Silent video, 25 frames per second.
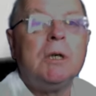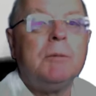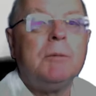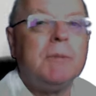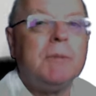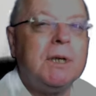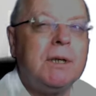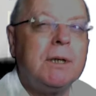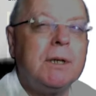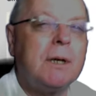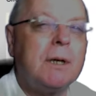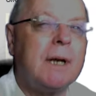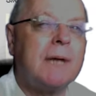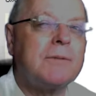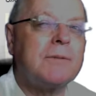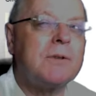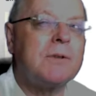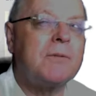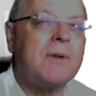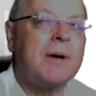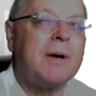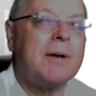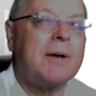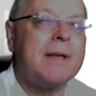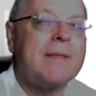But you don't have to
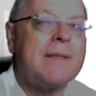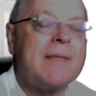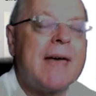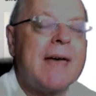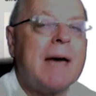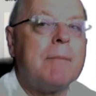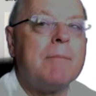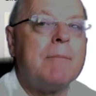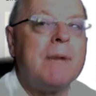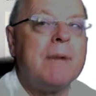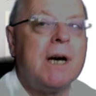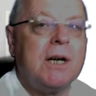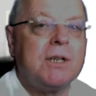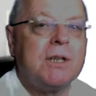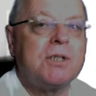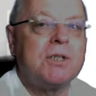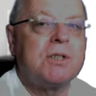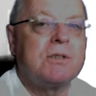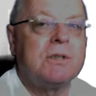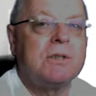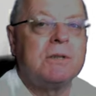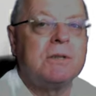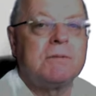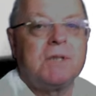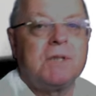vary it that much
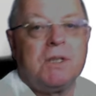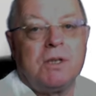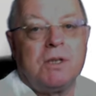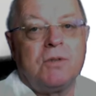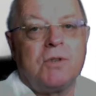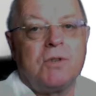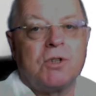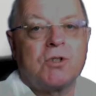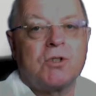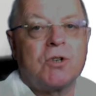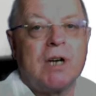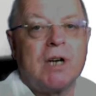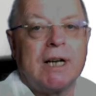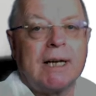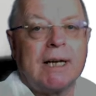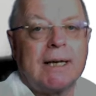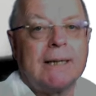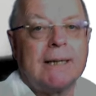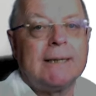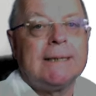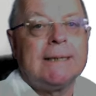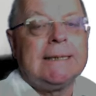to do the trick.